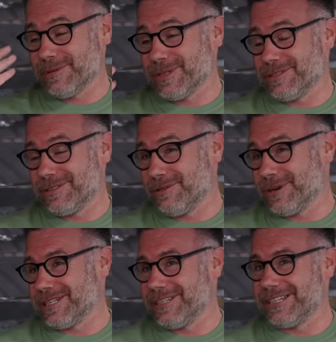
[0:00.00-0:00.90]
I was
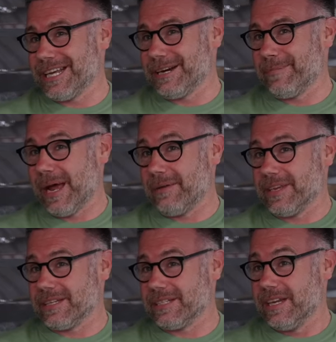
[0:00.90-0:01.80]
talking to Dean about,
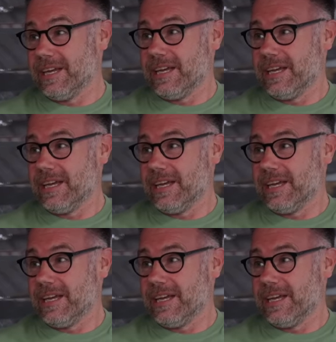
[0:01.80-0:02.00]
this